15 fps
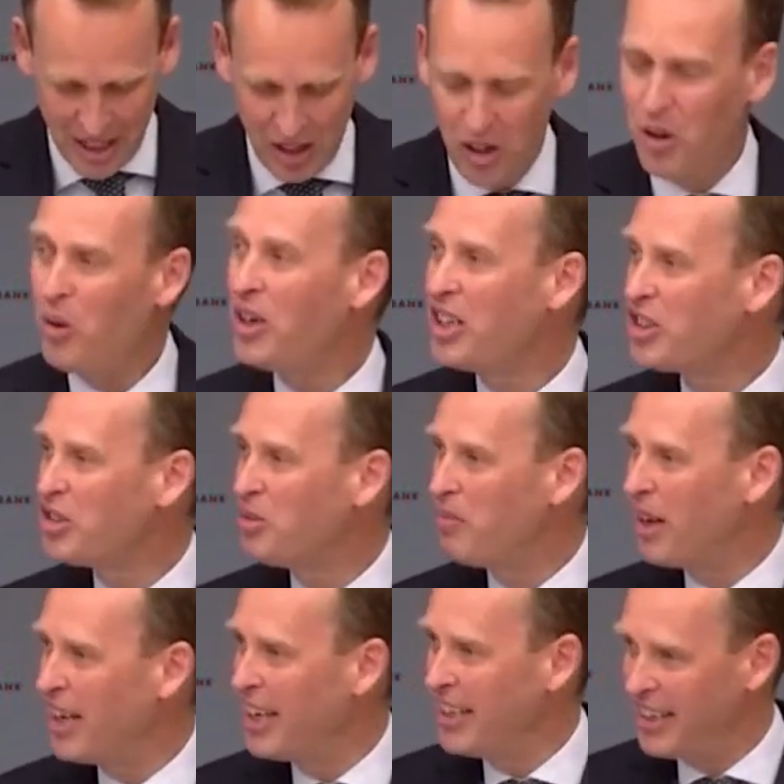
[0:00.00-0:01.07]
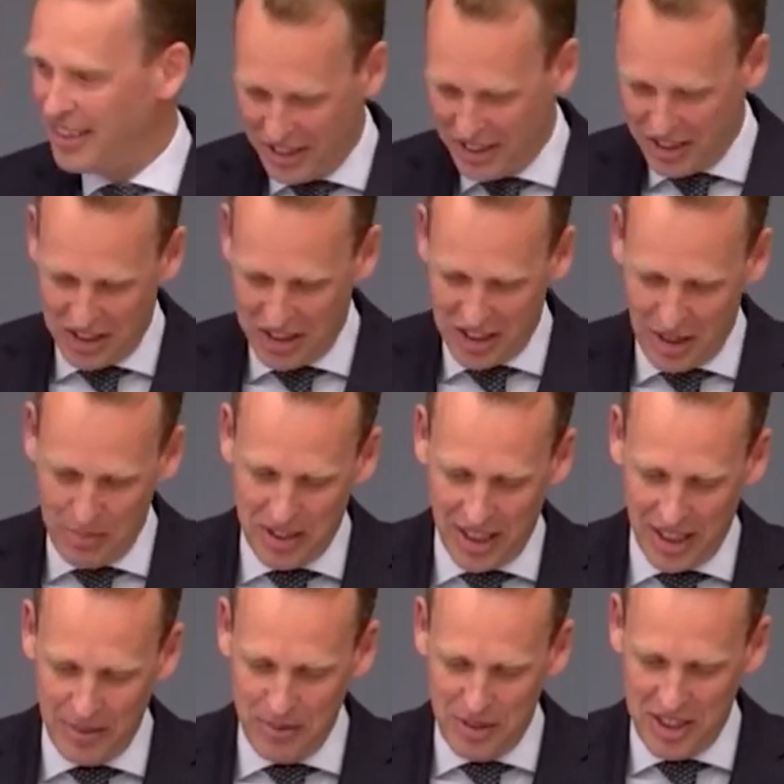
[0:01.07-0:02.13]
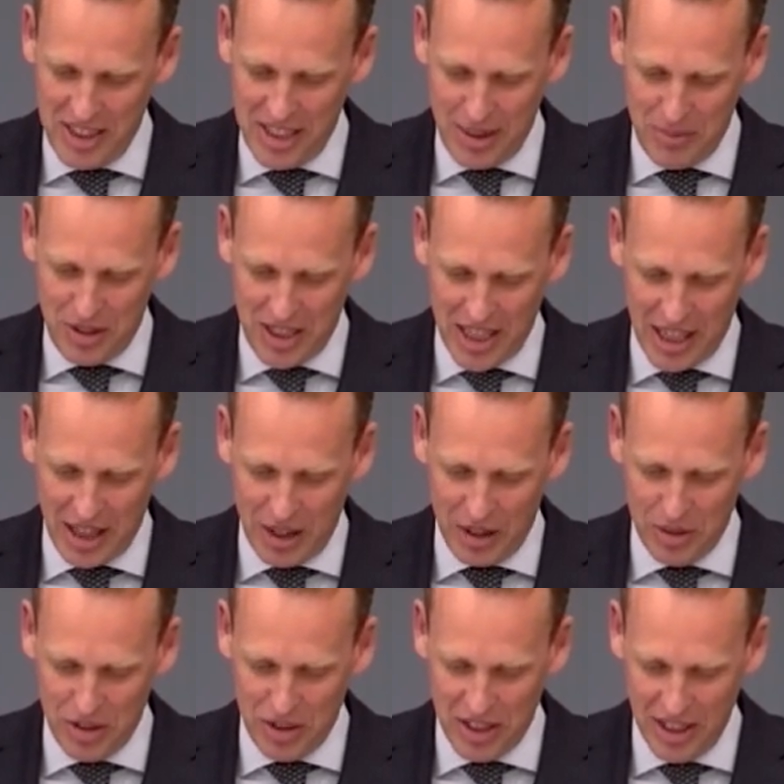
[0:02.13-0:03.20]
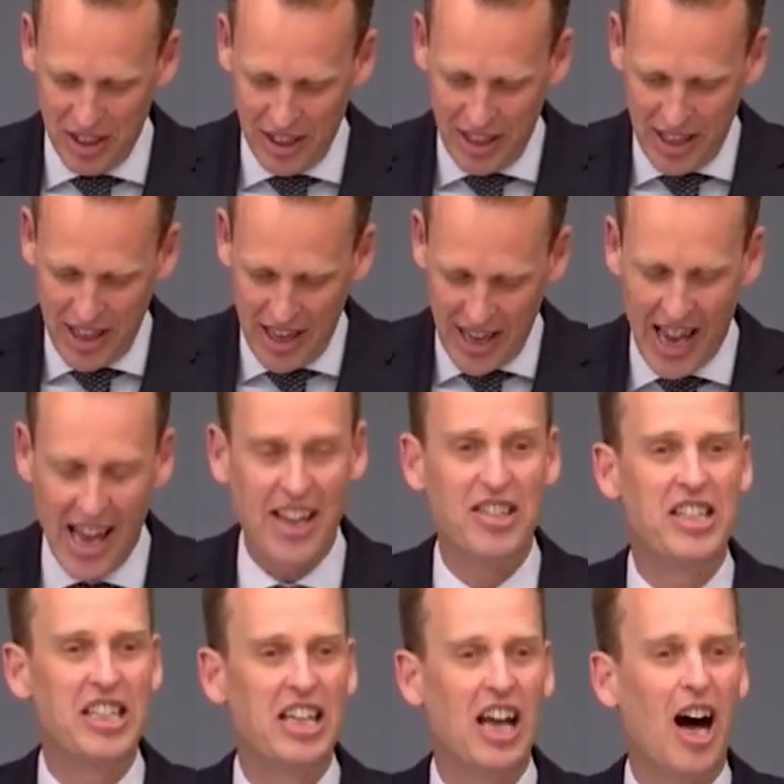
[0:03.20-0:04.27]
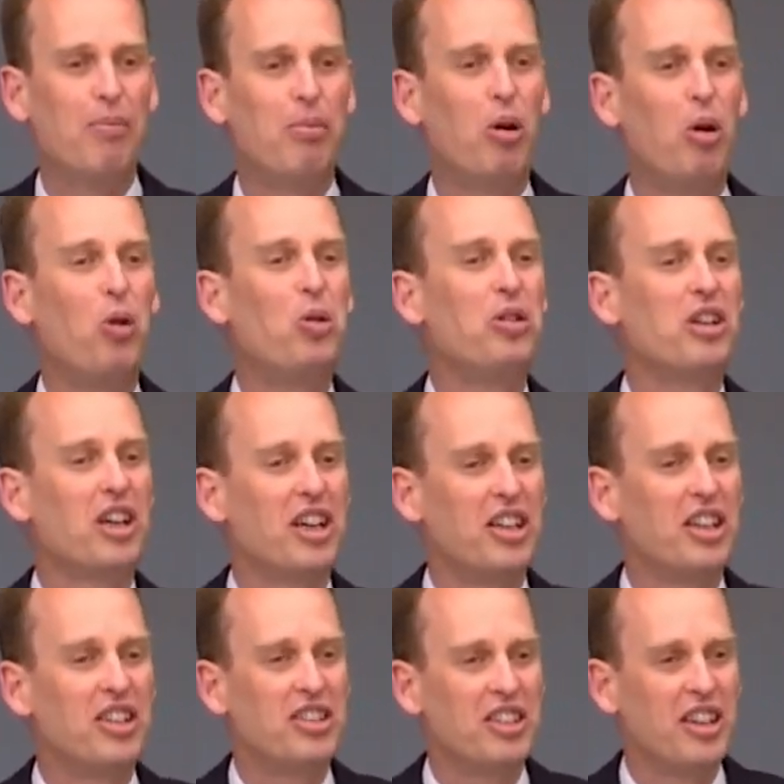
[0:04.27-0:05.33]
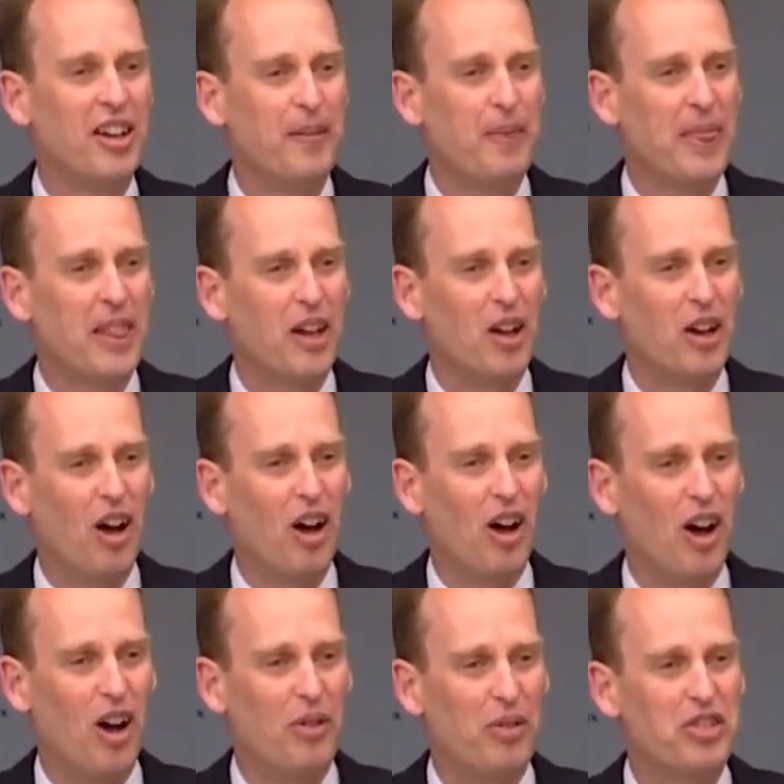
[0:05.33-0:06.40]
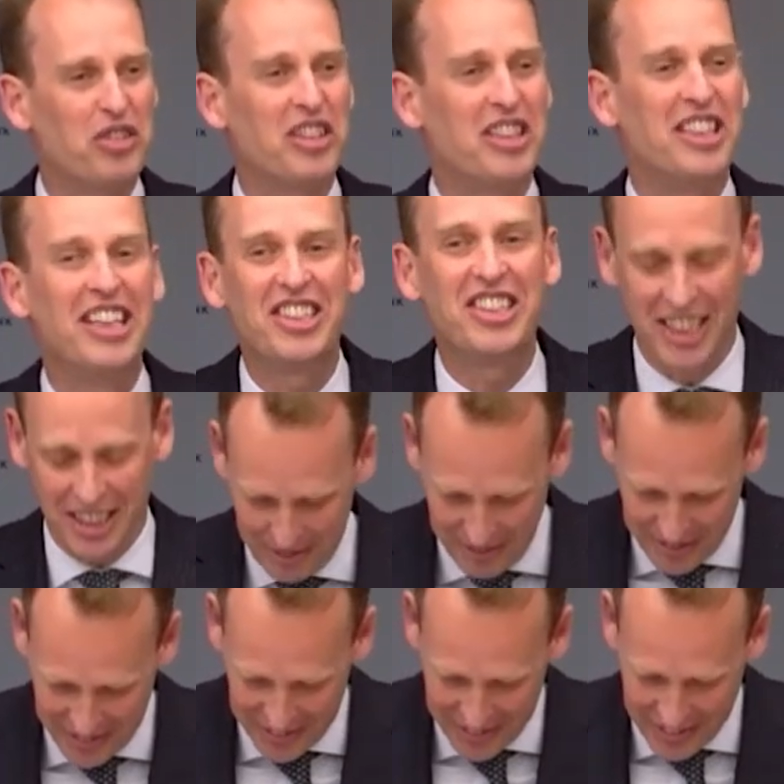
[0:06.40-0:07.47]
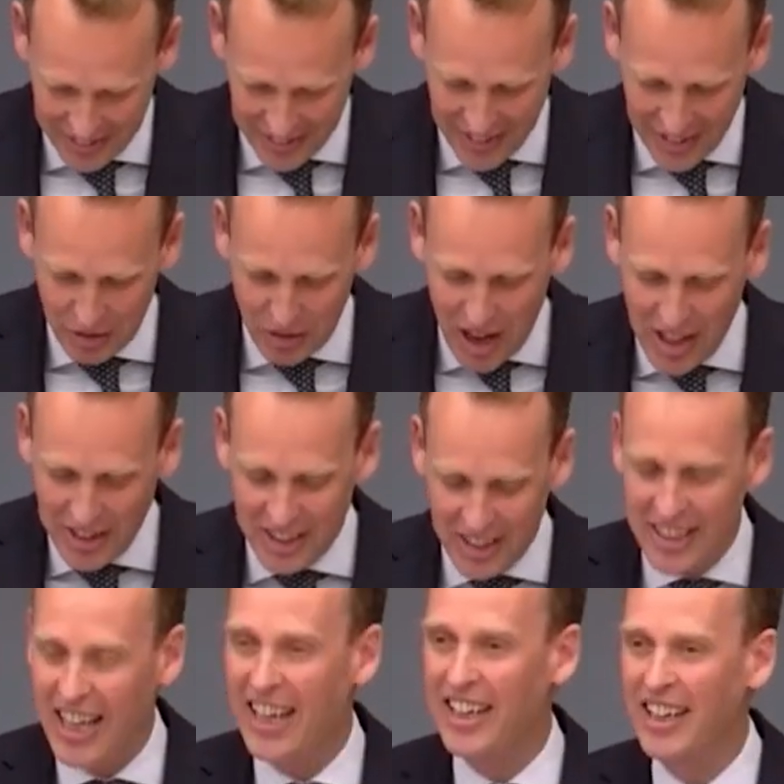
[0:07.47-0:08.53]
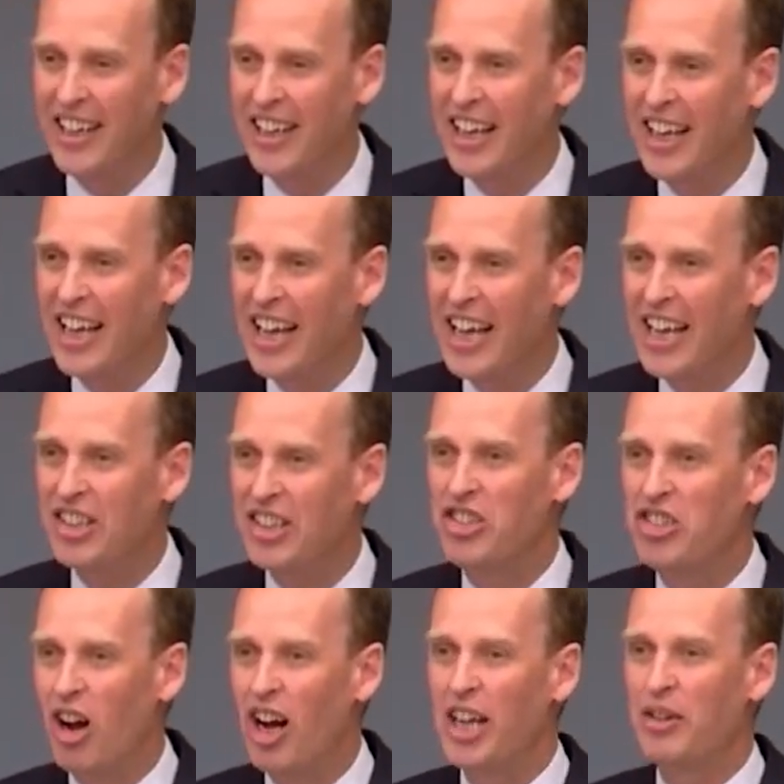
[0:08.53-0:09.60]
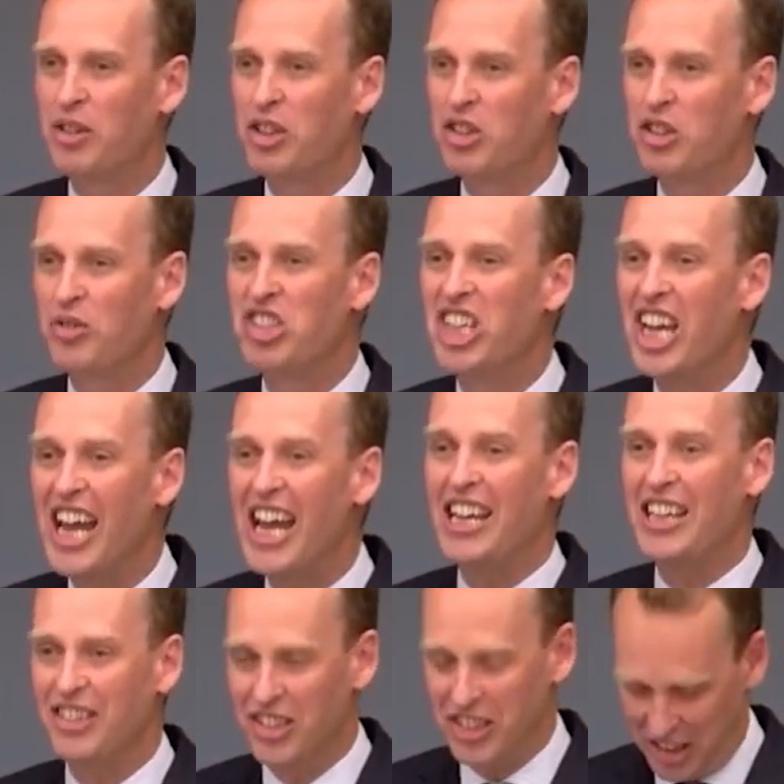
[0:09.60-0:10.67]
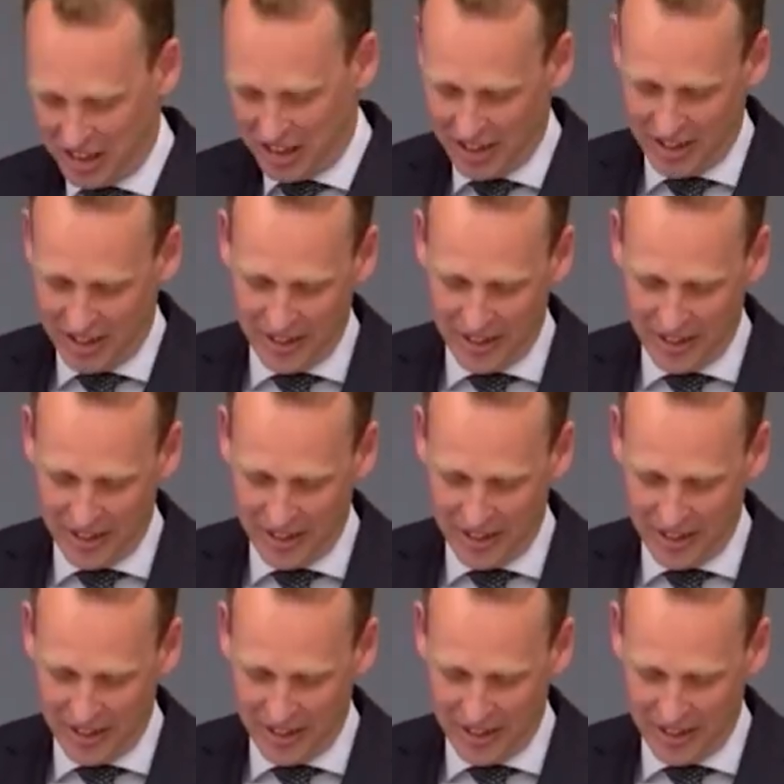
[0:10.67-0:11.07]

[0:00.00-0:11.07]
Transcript: Lawyers might sometimes see themselves as the upholders of tradition rather than as drivers of change.